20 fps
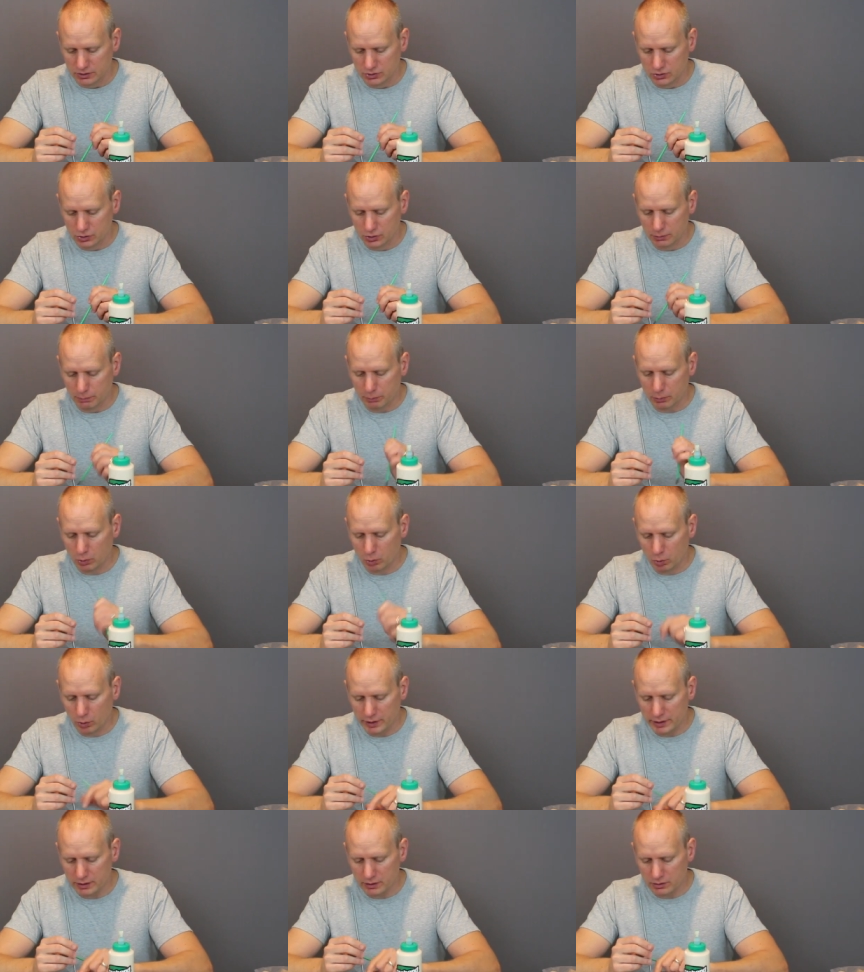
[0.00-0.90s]
to the
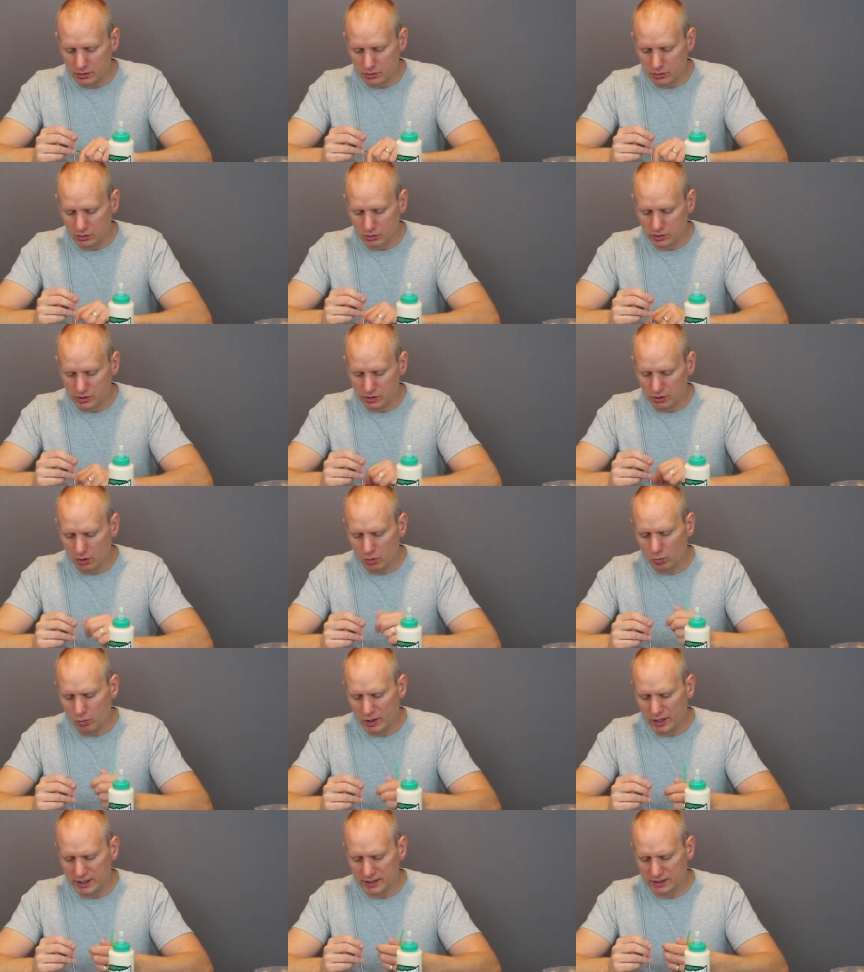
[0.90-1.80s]
point, you
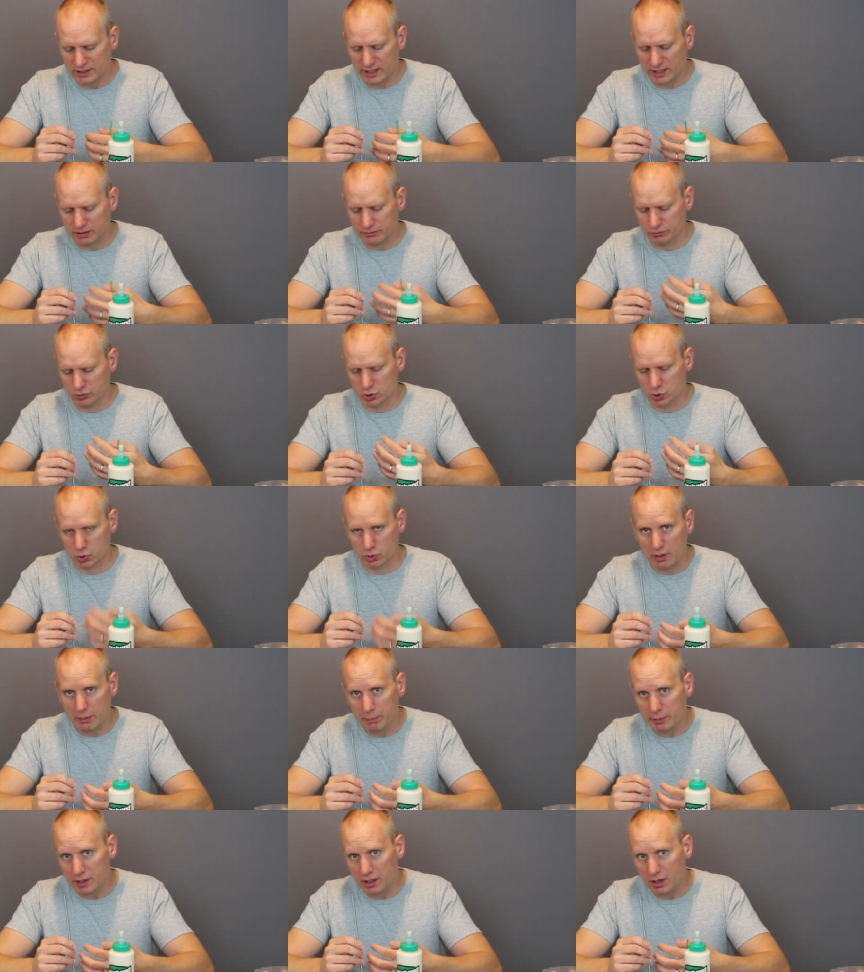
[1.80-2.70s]
don't want it kind of
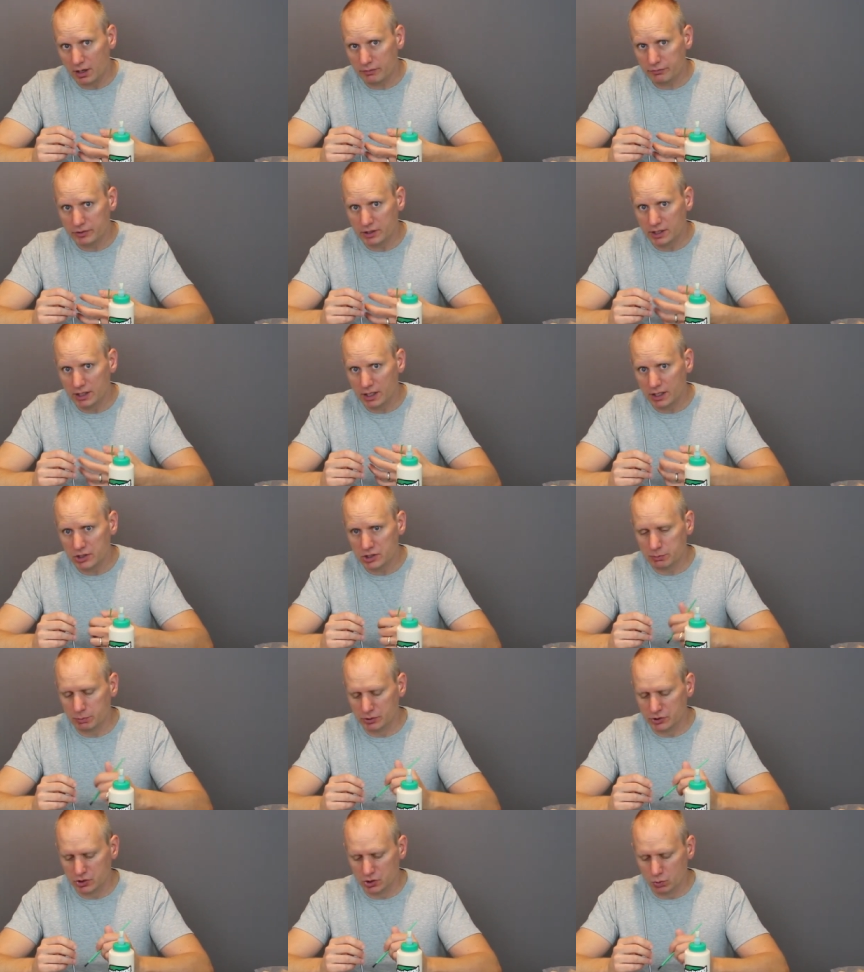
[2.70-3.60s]
dripping off the
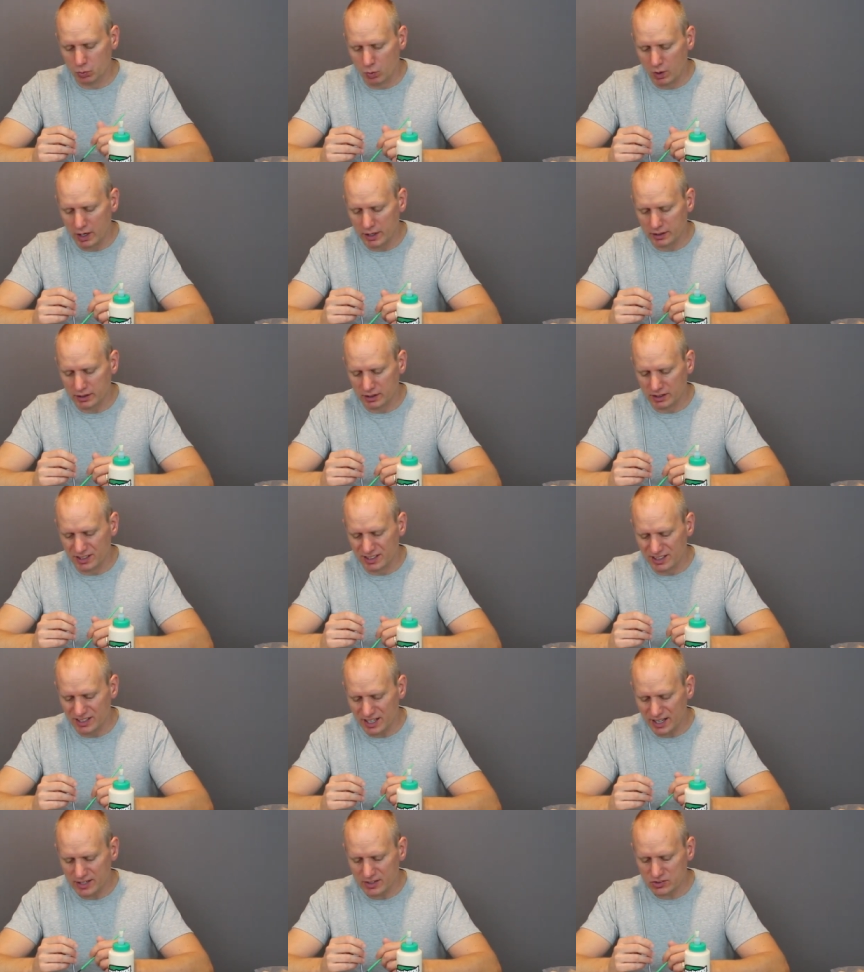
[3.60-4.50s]
edge, but you want a
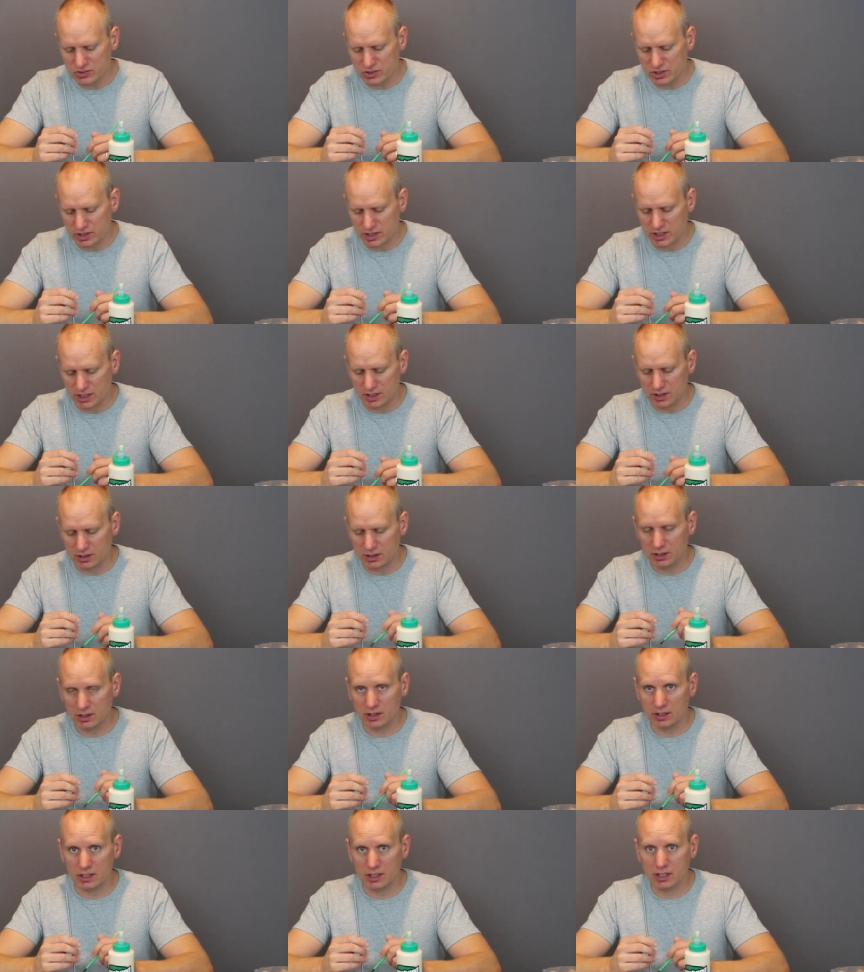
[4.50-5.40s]
nice,
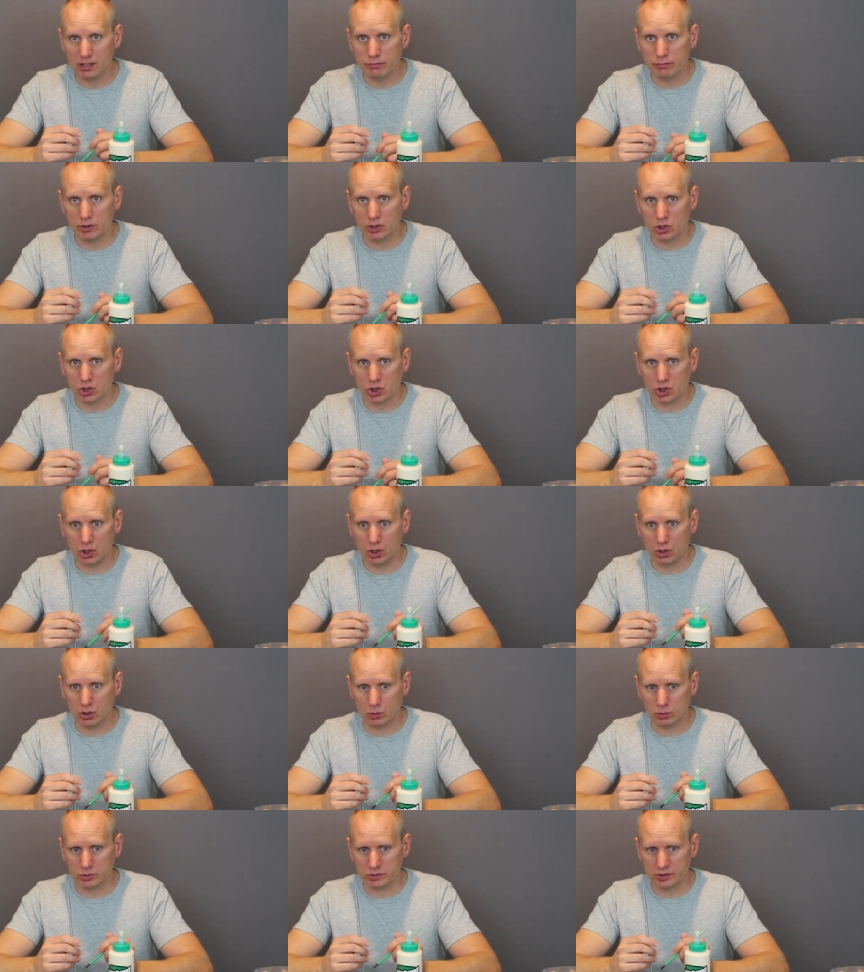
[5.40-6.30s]
thin, even
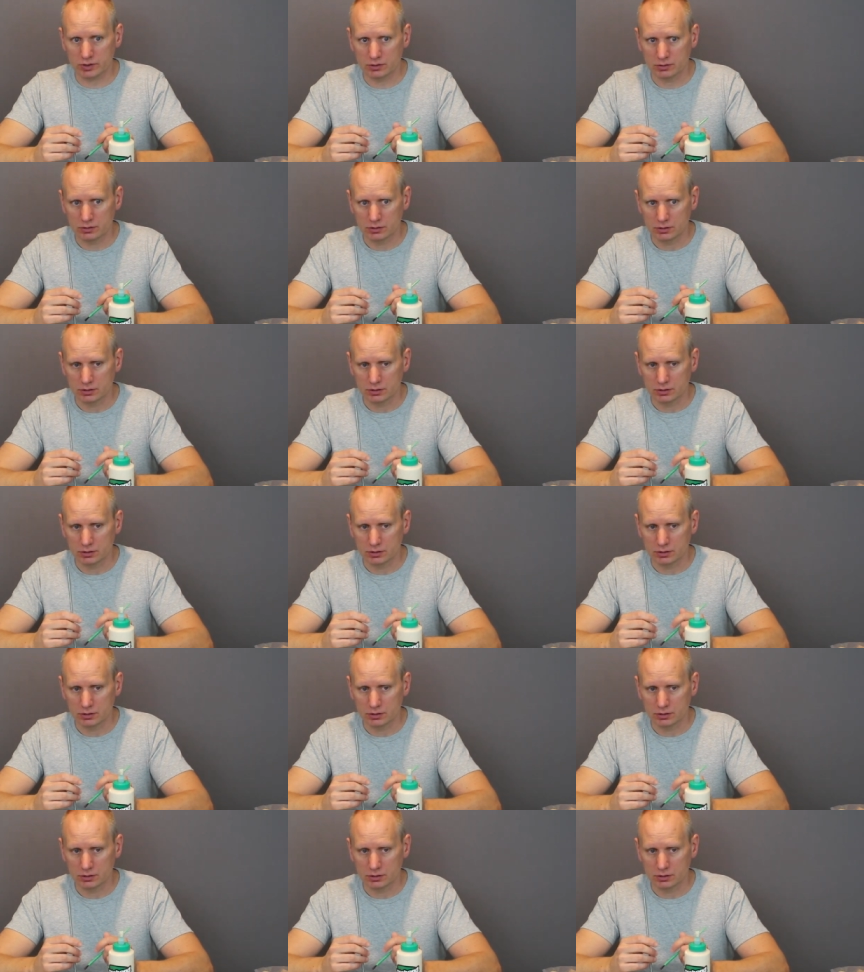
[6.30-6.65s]
coat.